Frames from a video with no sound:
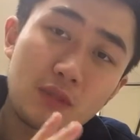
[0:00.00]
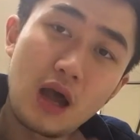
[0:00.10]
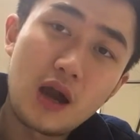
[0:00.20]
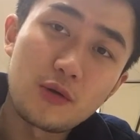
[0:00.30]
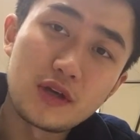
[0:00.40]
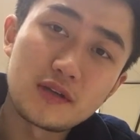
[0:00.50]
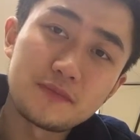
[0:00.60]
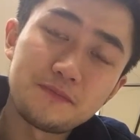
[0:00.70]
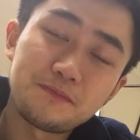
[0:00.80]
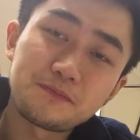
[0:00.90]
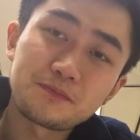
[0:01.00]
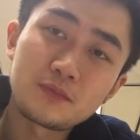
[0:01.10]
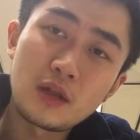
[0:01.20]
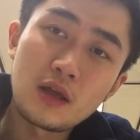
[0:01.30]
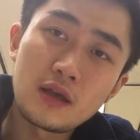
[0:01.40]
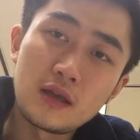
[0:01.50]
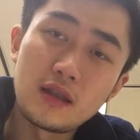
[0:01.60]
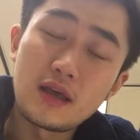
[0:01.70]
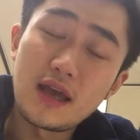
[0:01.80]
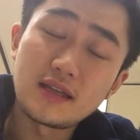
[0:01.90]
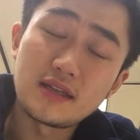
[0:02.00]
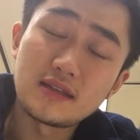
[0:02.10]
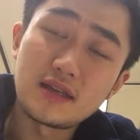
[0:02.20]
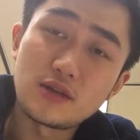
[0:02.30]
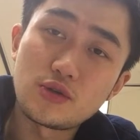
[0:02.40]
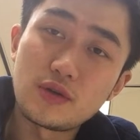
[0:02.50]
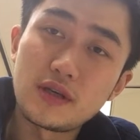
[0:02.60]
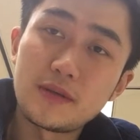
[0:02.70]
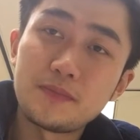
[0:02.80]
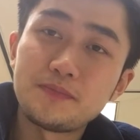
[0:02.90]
aria in the 18th century.